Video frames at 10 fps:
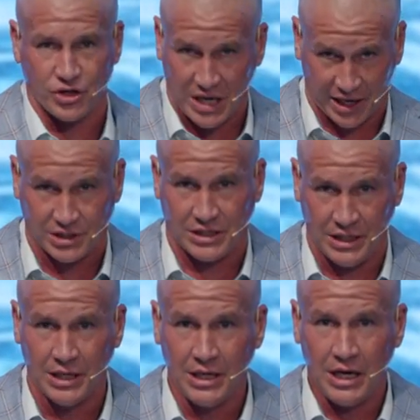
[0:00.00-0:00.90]

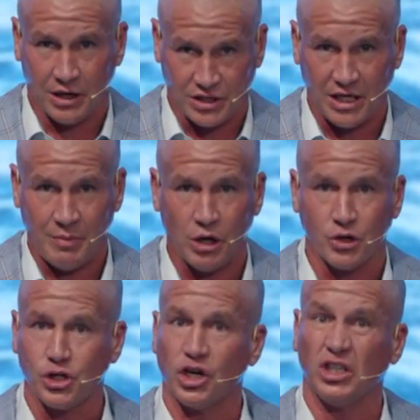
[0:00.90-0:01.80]
Saxy, our team here,
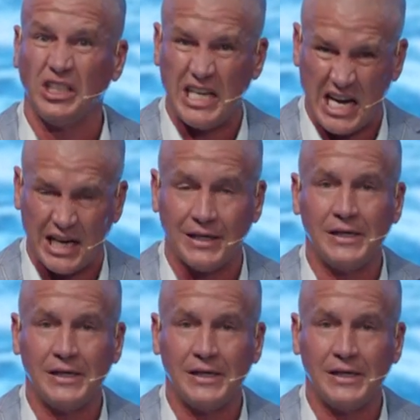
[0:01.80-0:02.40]
is going to lead it,